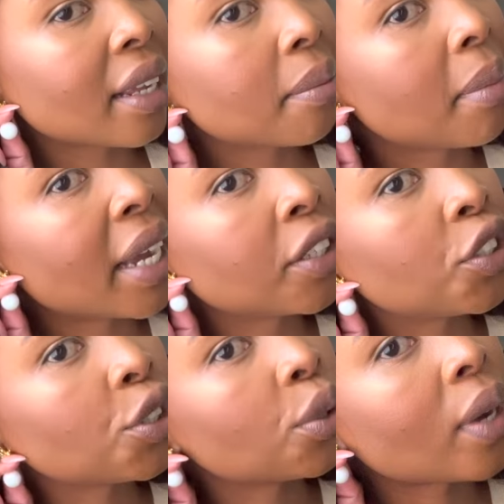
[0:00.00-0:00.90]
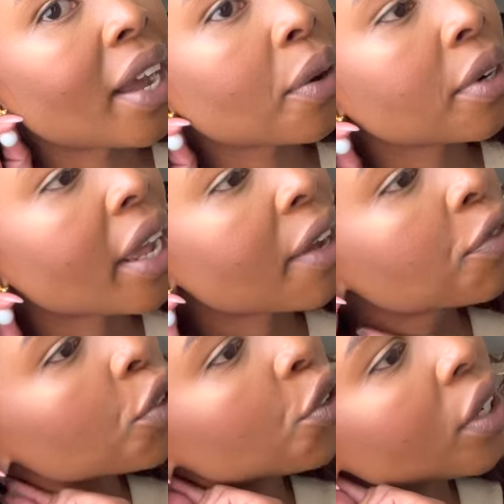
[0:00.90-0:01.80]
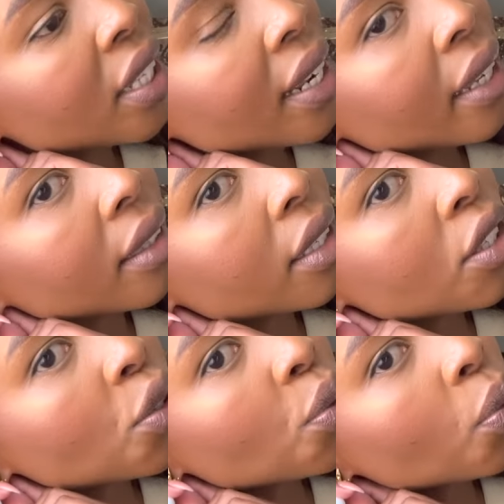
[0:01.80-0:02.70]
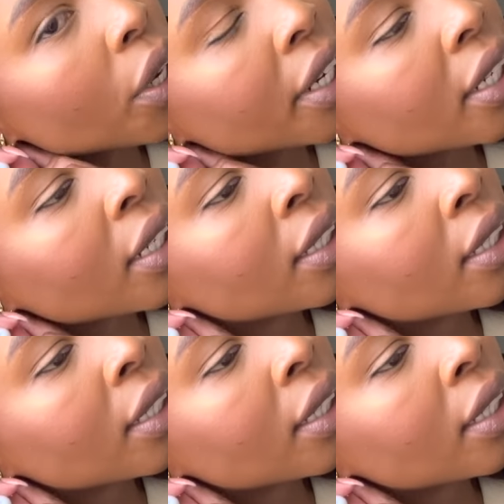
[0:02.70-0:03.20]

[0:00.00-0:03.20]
mind you, I don't have to dress like this to work.